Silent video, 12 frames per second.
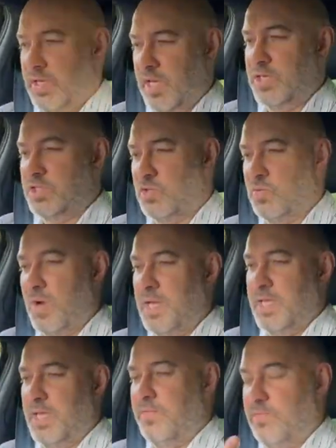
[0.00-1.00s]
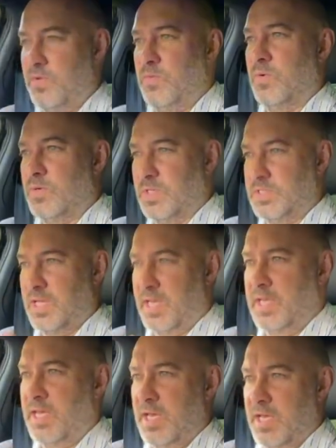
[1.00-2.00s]
is great if you want to
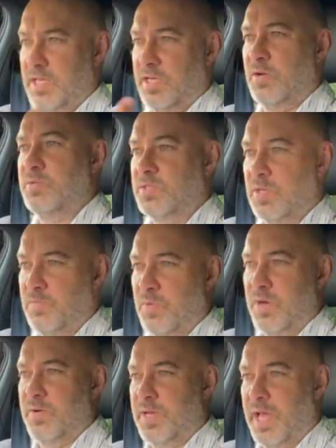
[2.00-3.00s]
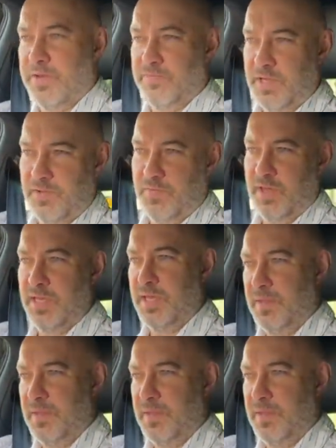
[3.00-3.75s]
say, go somewhere and have EV.